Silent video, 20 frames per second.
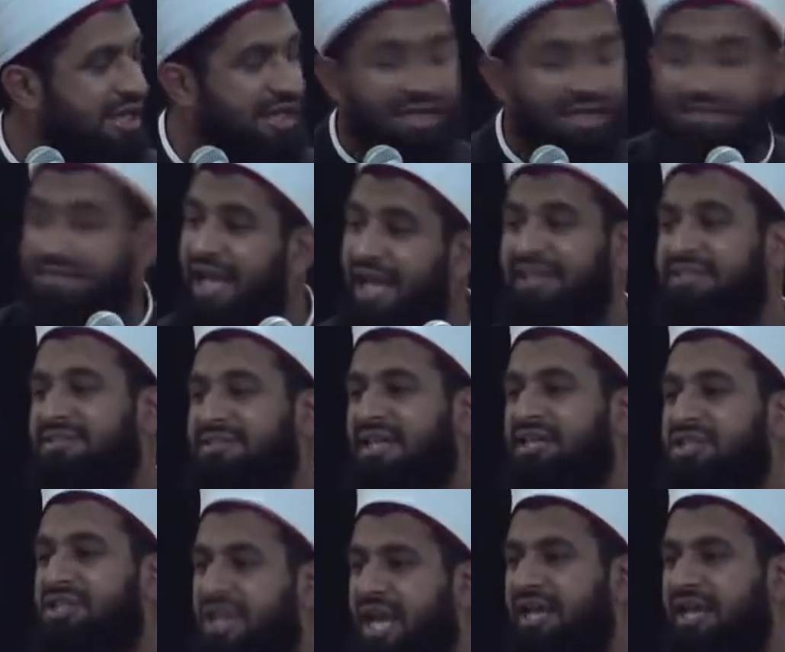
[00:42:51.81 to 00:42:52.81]
He takes the
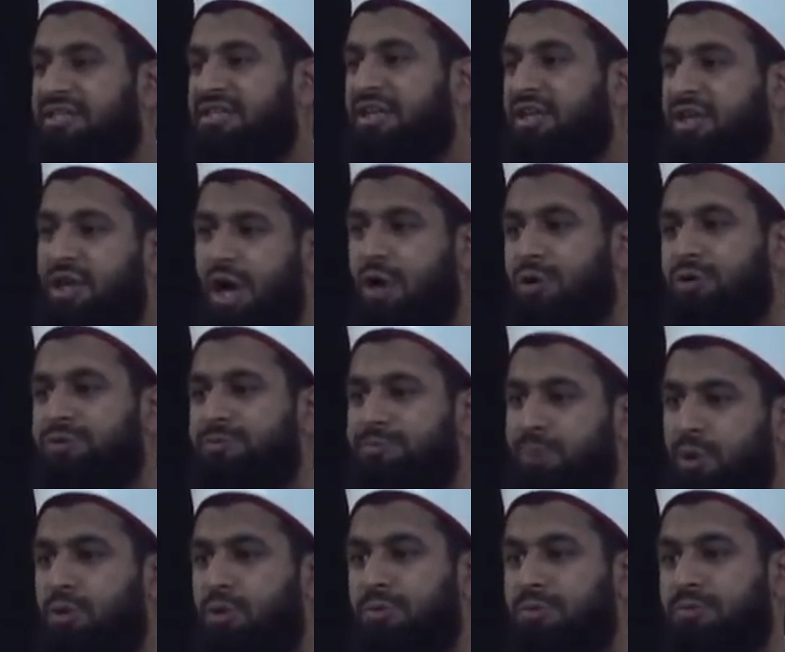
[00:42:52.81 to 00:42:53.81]
chase. He goes,
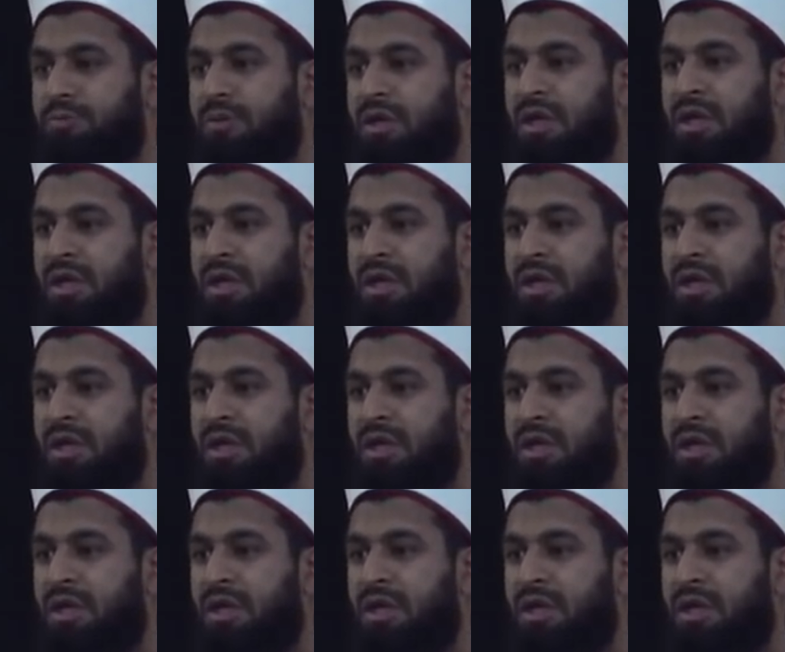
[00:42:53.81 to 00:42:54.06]
boom.